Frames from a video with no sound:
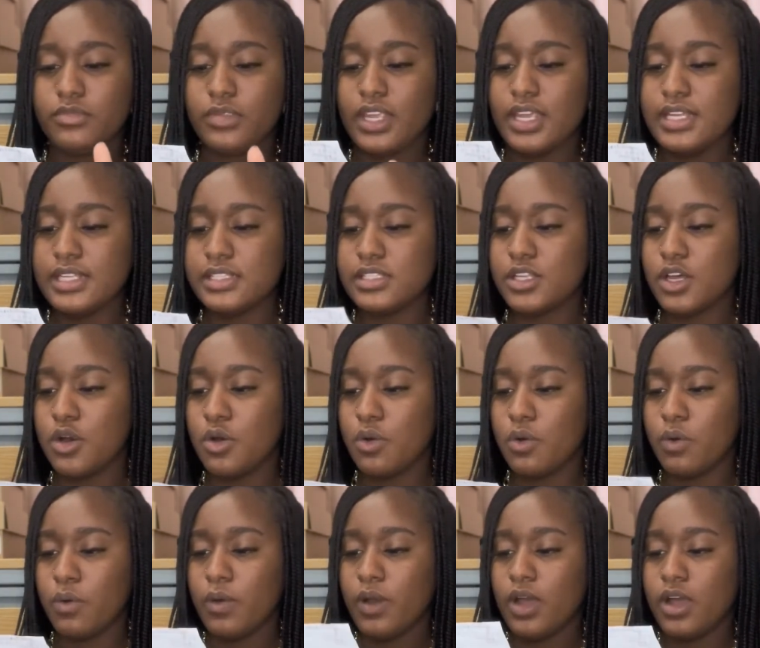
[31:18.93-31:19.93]
And
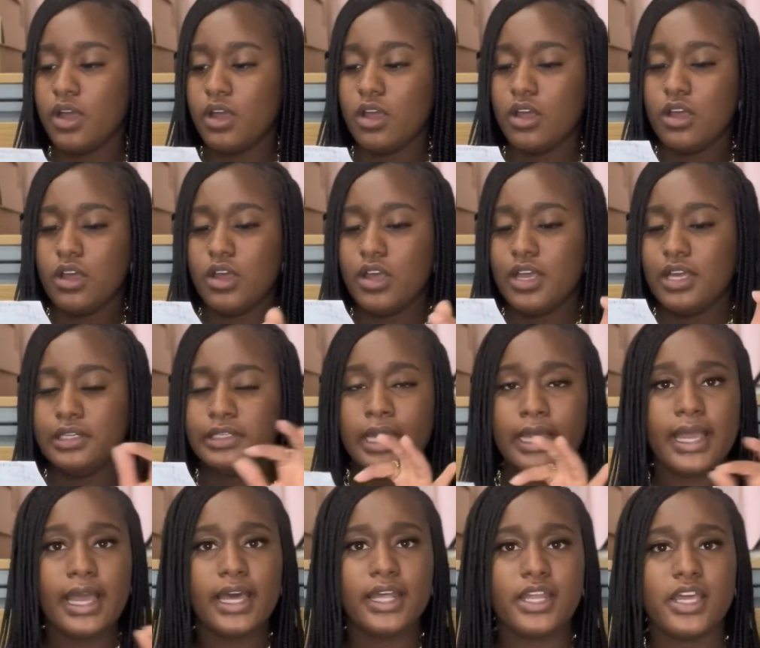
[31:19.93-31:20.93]
so
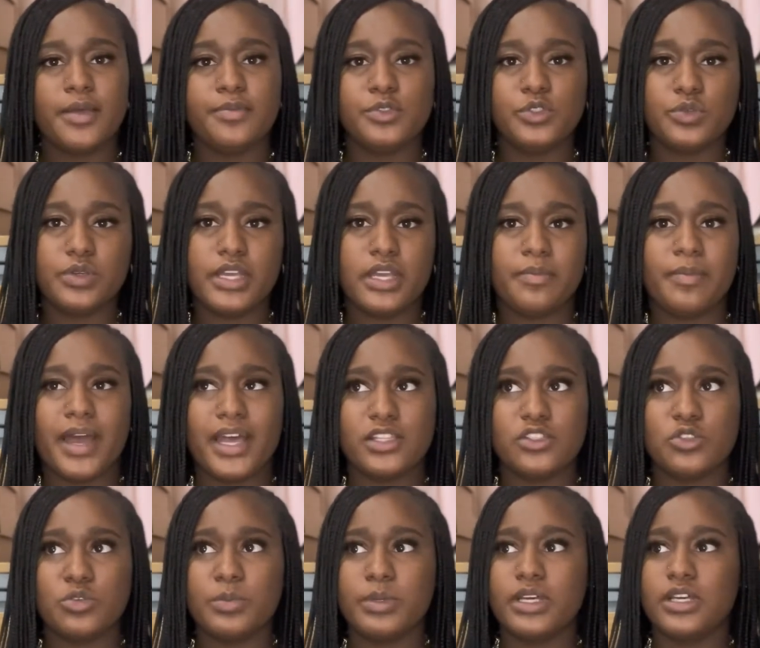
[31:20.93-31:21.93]
that kind of helps you get by
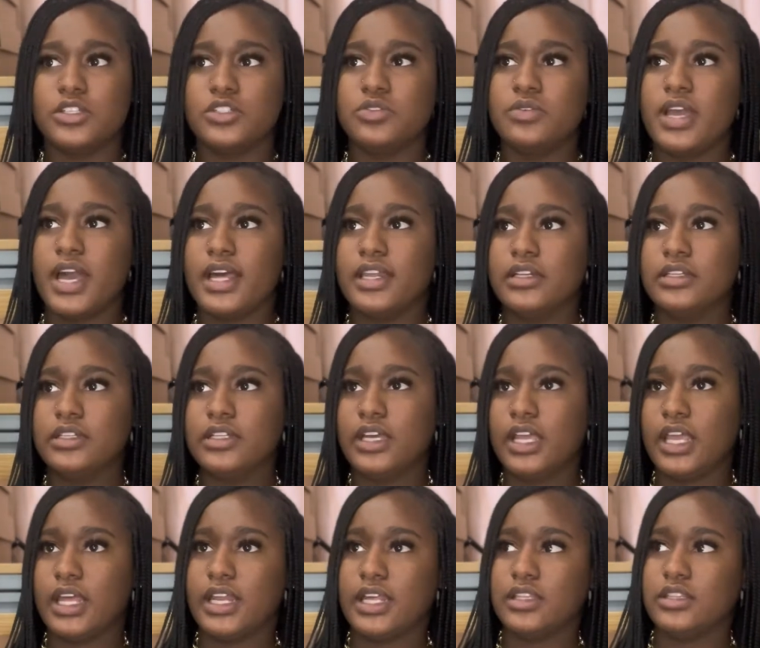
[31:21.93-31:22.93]
too, because you kind of
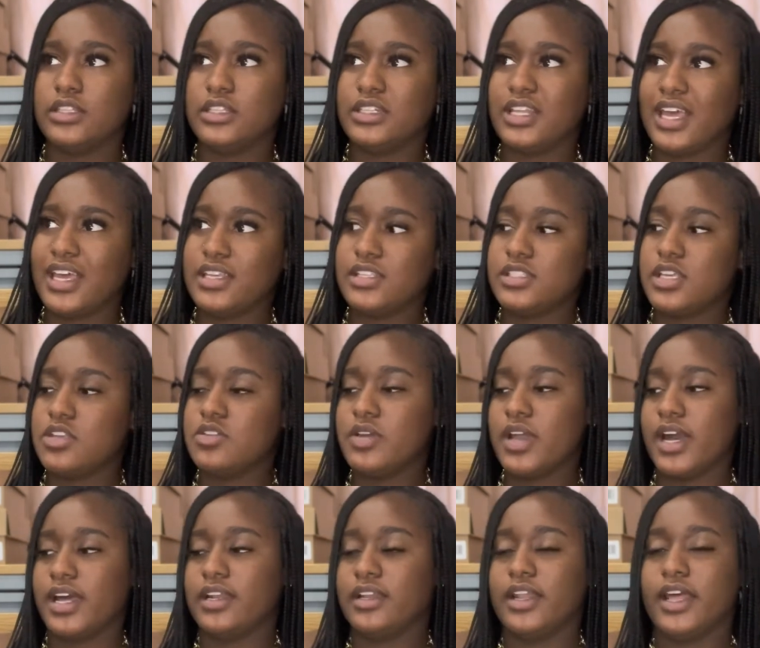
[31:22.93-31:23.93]
looking at the days and you
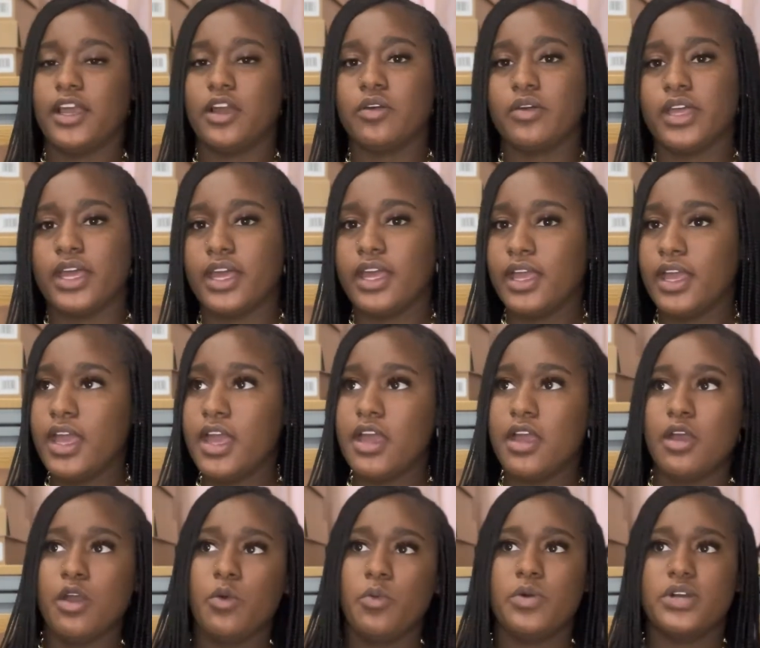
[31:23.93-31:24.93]
kind of like, okay,
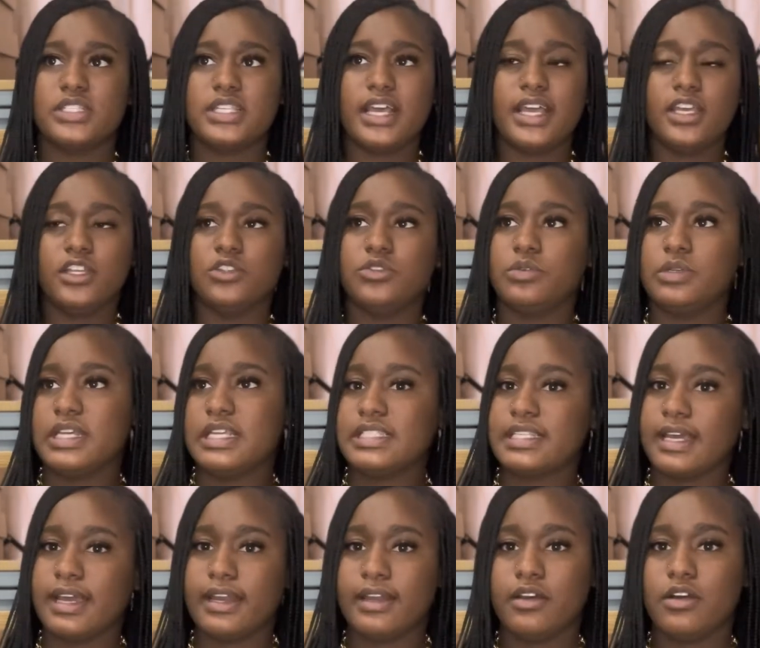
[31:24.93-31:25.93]
once I get through this,
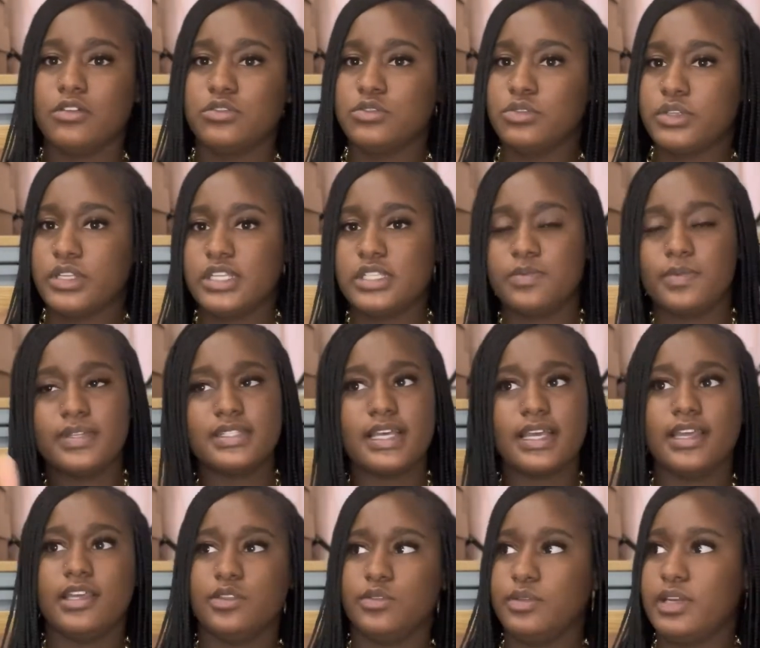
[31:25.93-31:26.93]
I got to go through this. Once I
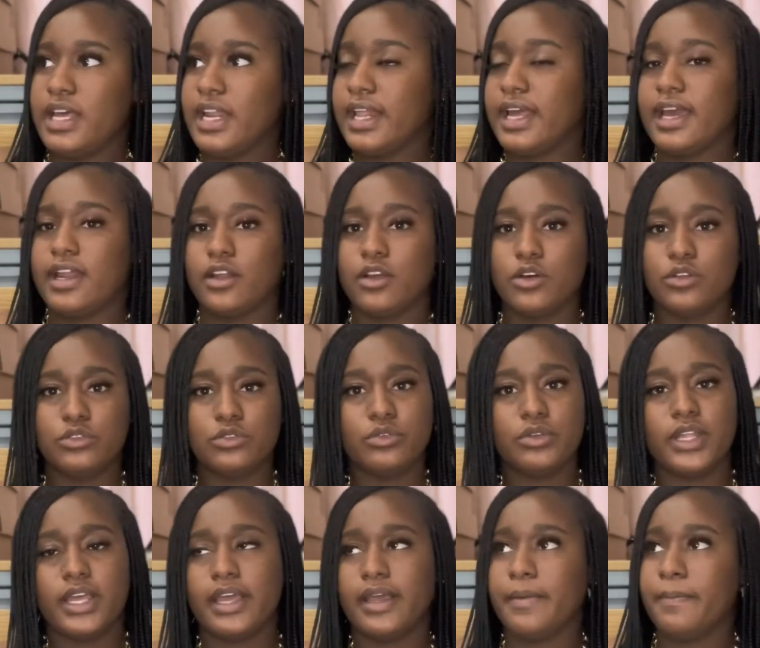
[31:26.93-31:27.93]
get through that, I got to go through
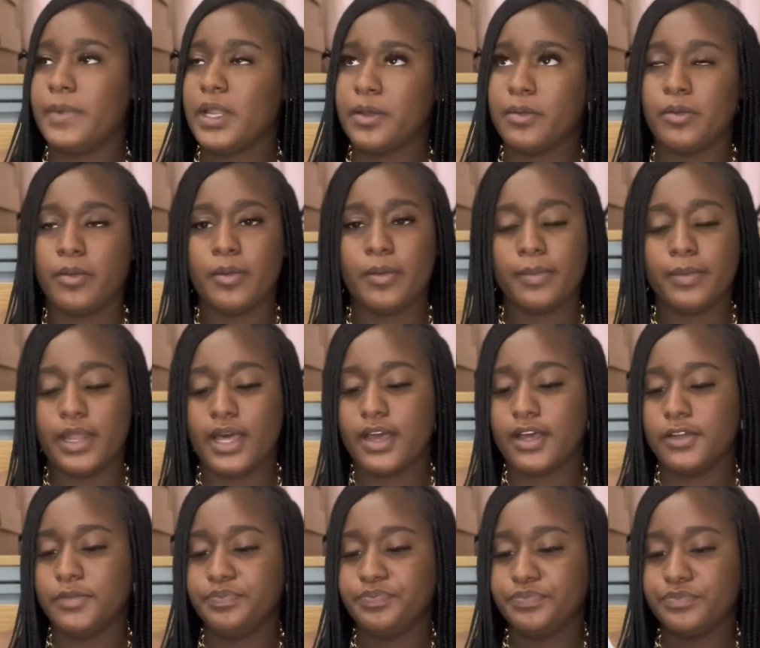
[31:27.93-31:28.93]
that, blah, blah, blah,
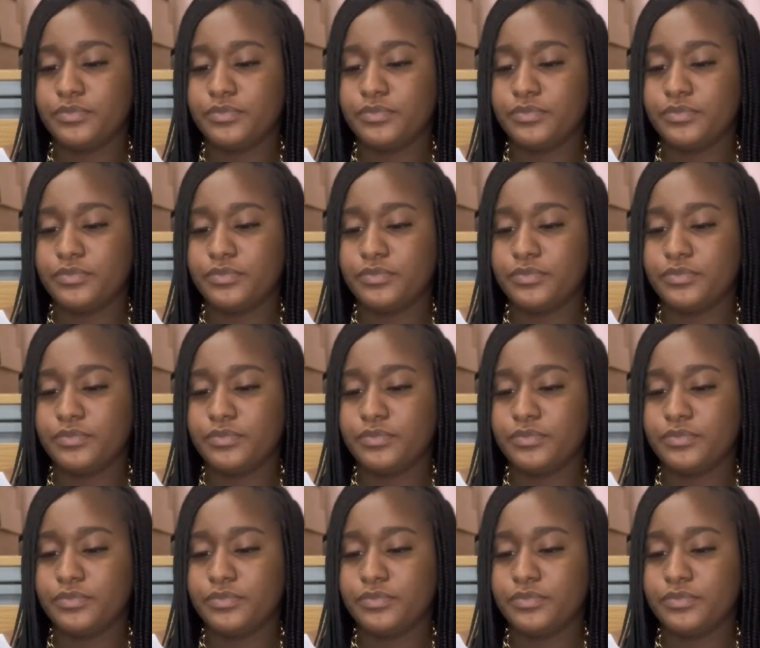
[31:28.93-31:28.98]
blah.